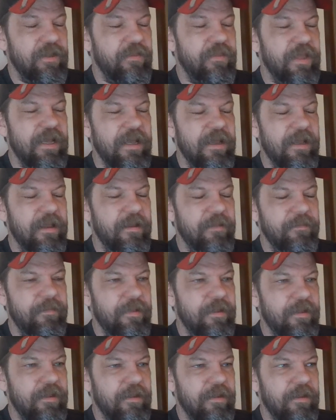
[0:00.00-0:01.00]
the
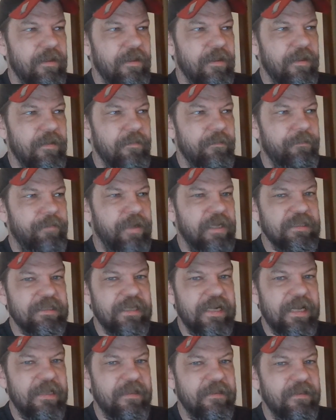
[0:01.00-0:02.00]

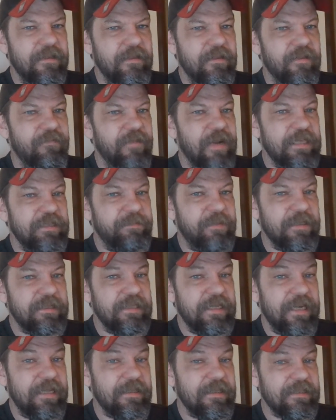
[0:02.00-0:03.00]
president, the vice
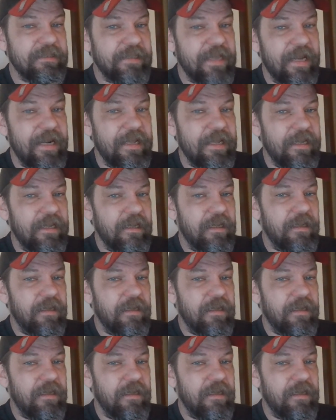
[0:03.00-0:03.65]
president, the Senate.